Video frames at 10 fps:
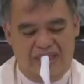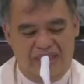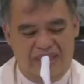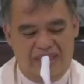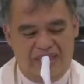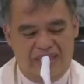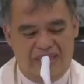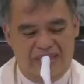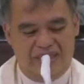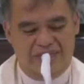And
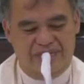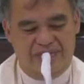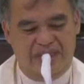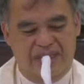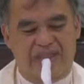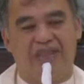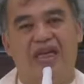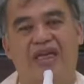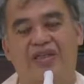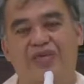
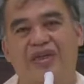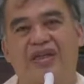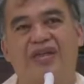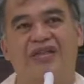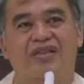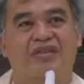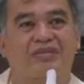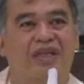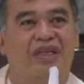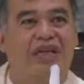this experience
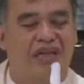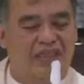of the